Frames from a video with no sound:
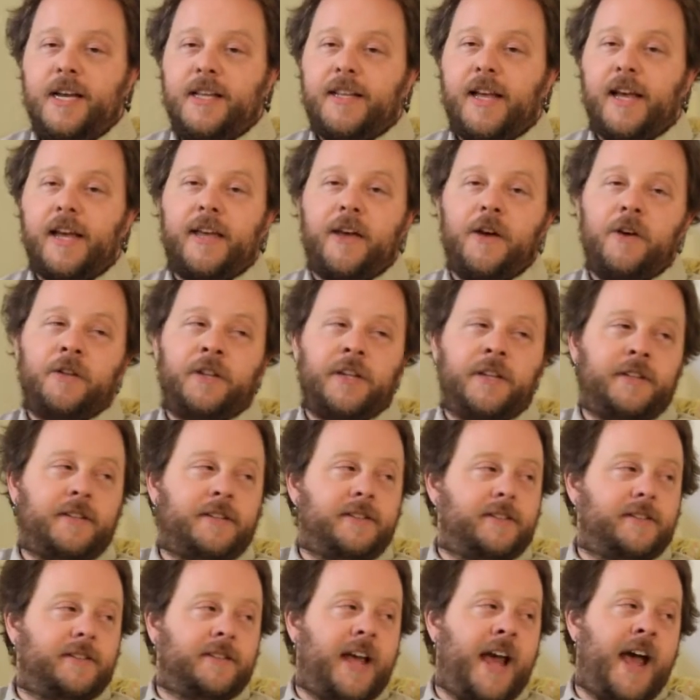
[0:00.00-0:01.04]
they killed it.
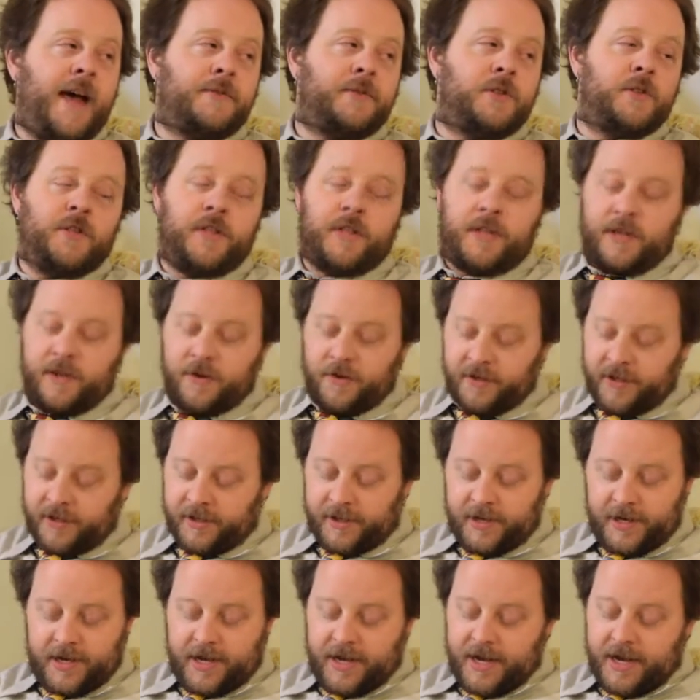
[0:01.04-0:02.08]
They absolutely killed
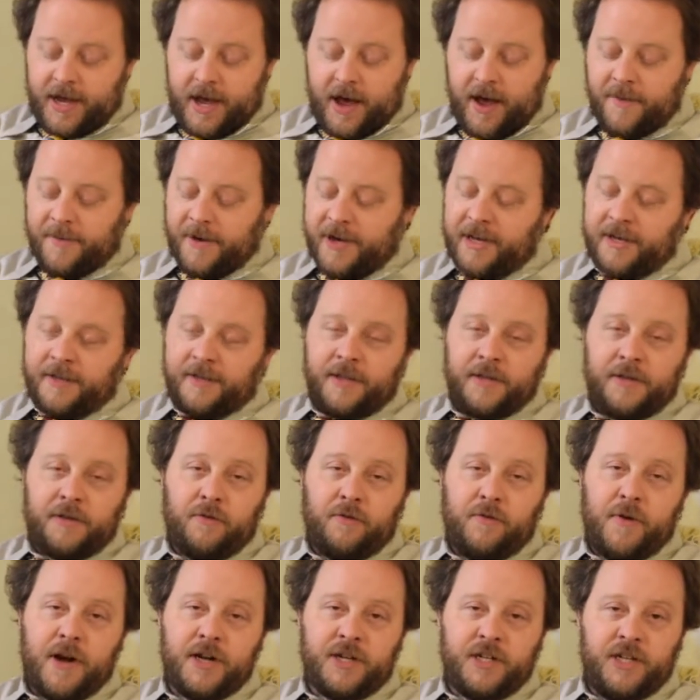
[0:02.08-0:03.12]
it. I mean, the
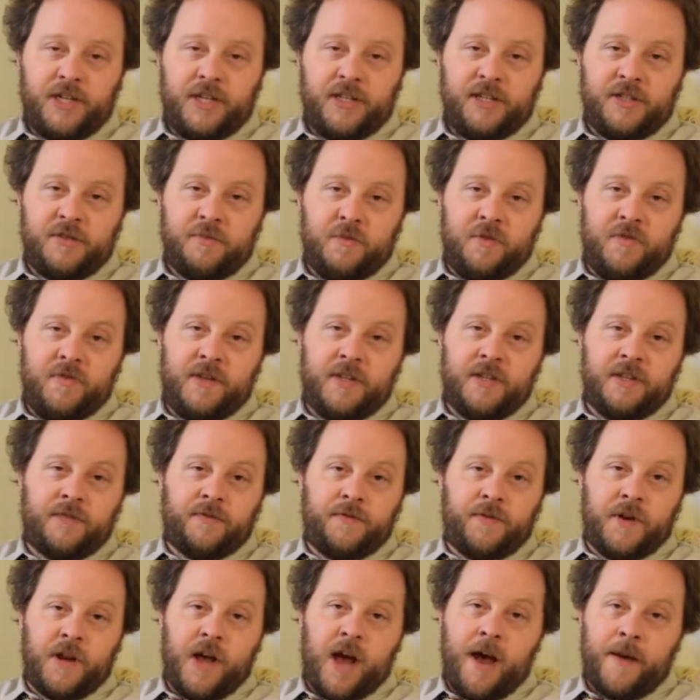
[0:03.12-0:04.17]
direction in this movie is
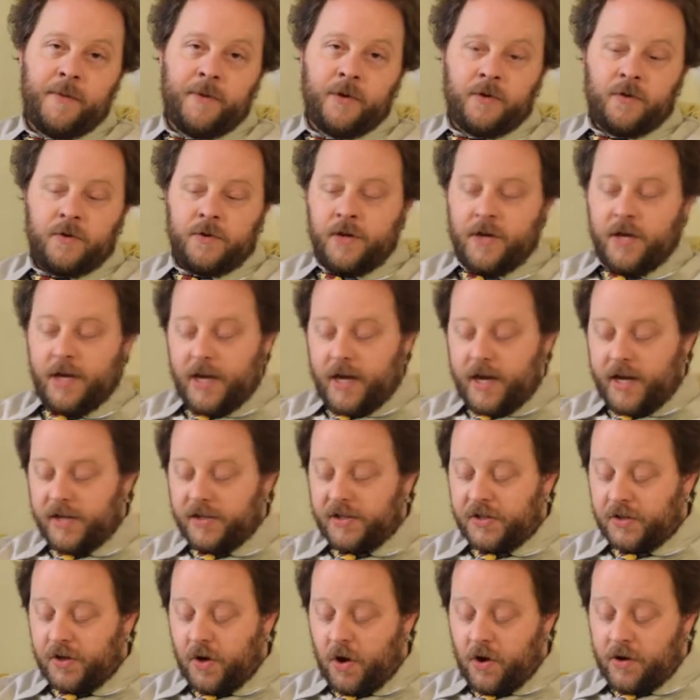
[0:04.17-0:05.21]
phenomenal. It
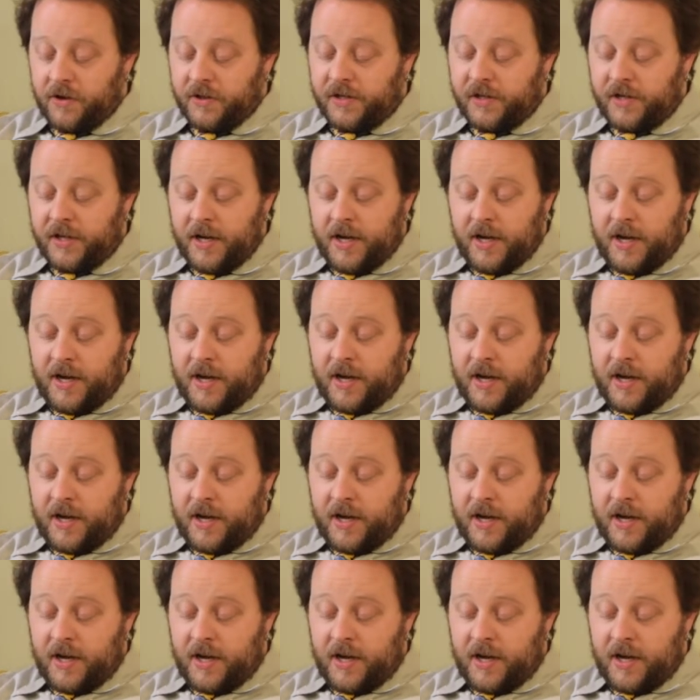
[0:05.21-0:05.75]
stars